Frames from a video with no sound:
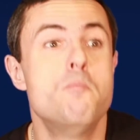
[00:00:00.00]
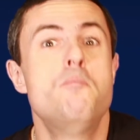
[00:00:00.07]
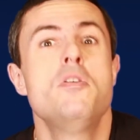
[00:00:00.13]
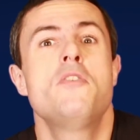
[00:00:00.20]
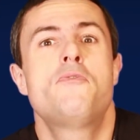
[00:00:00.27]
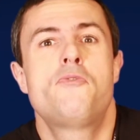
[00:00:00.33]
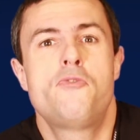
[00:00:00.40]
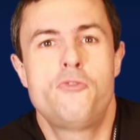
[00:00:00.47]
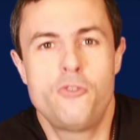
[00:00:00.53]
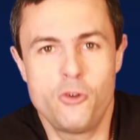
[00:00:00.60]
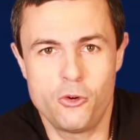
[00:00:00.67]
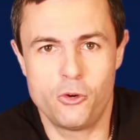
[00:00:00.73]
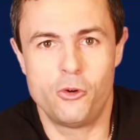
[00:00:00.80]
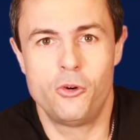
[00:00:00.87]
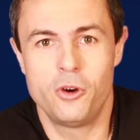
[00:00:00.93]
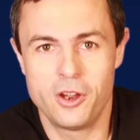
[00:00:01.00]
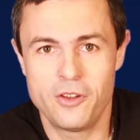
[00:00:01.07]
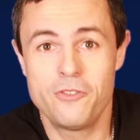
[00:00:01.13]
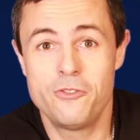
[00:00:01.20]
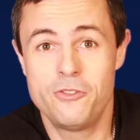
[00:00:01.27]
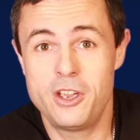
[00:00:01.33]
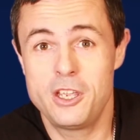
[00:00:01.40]
before
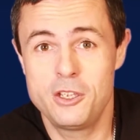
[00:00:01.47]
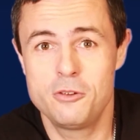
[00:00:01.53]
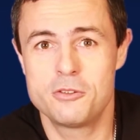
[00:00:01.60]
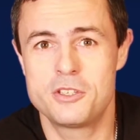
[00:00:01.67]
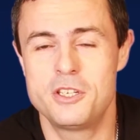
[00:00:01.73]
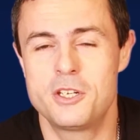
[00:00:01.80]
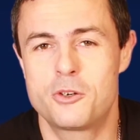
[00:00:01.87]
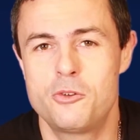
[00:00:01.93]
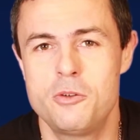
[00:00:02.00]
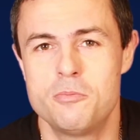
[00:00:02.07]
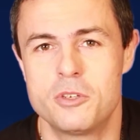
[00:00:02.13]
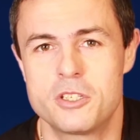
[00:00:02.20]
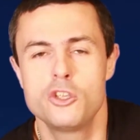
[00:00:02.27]
they use the equipment.